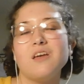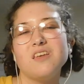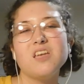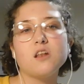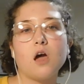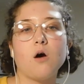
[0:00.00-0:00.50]

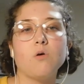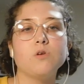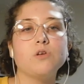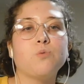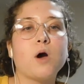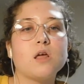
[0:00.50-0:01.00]
you know,
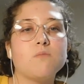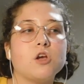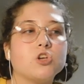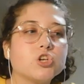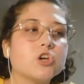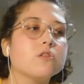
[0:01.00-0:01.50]
you want to
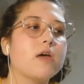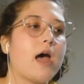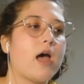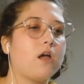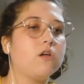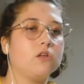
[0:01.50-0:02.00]
make sure
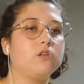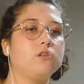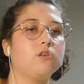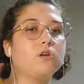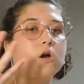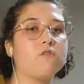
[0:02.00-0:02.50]
that
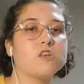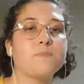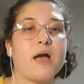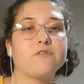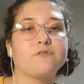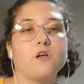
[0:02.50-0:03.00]
you're
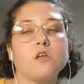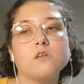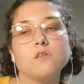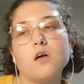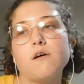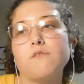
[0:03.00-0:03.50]

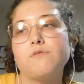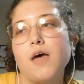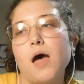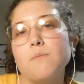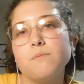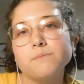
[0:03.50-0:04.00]
respectful of
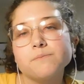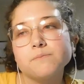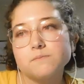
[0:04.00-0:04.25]
them.